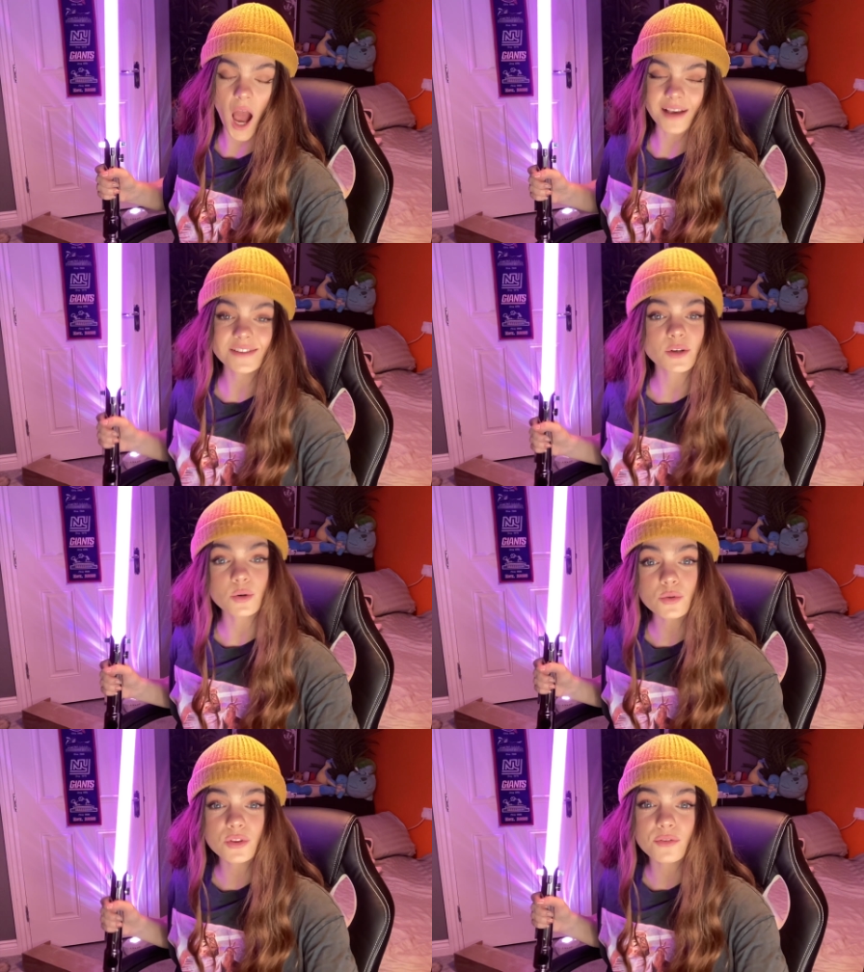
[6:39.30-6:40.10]
It's
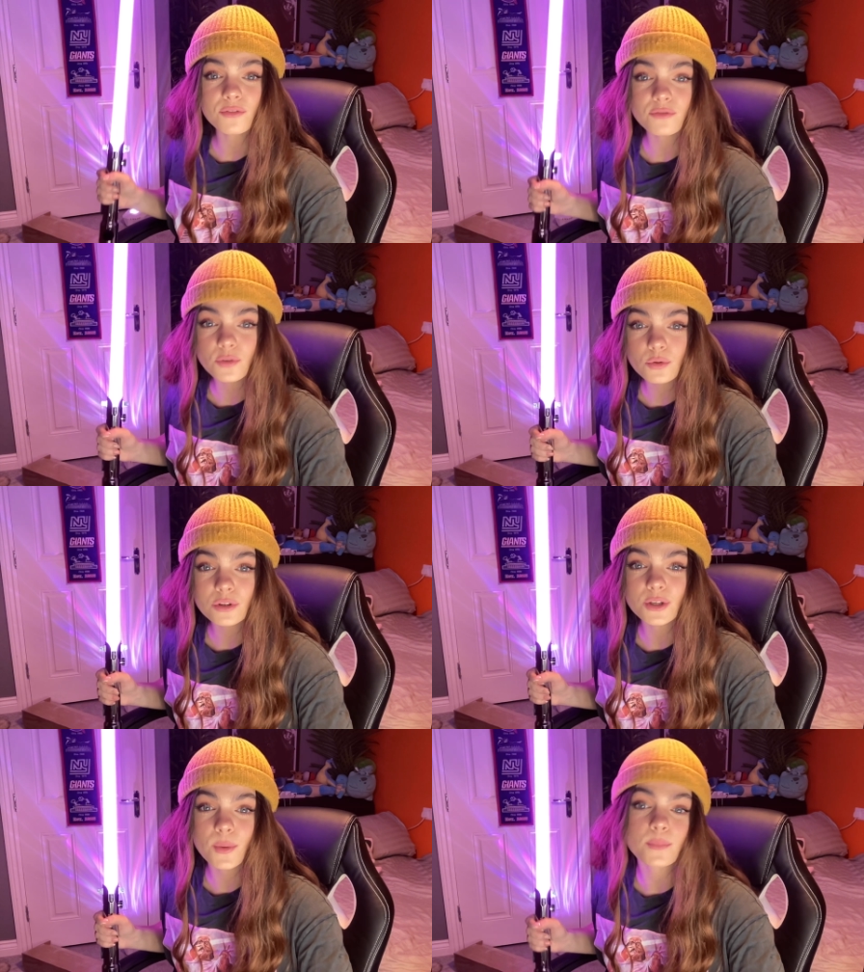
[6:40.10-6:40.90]
called The
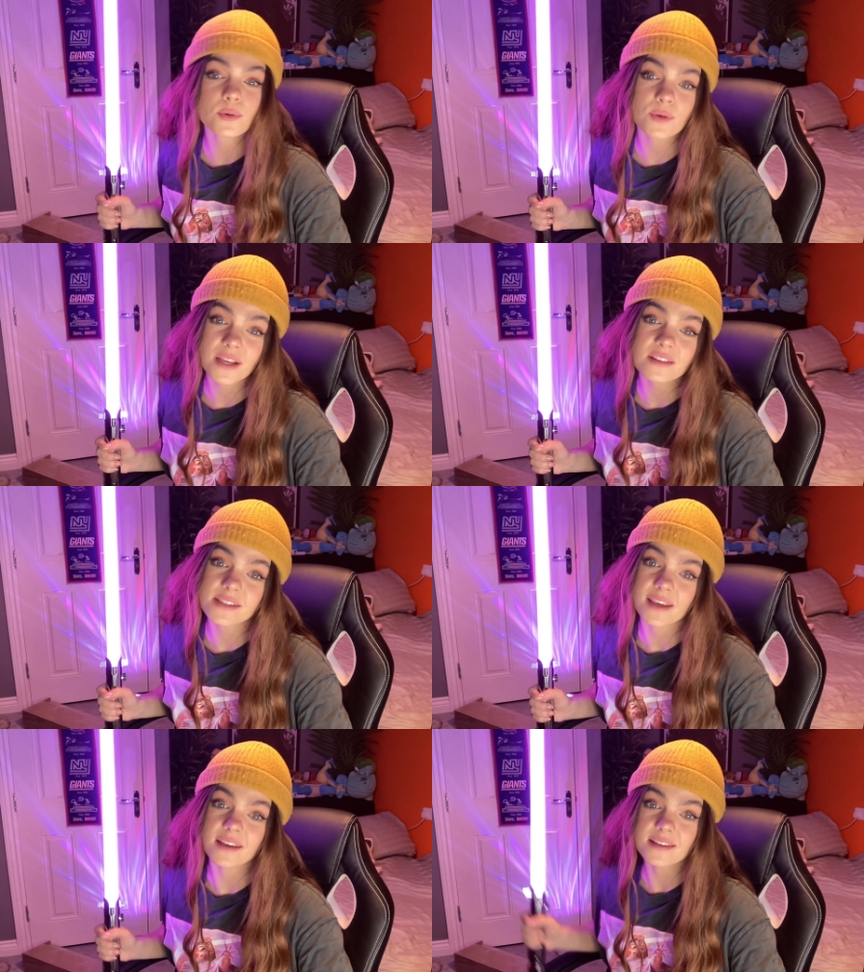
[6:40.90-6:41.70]
Fallen
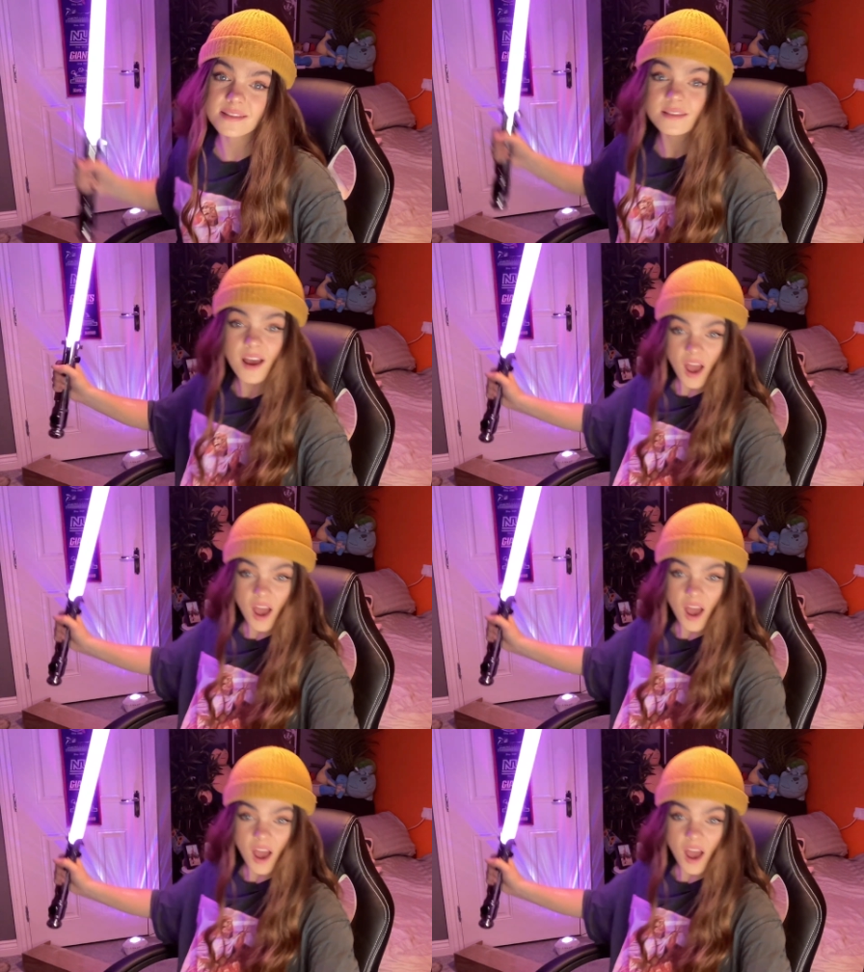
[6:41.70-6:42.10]
Apprentice.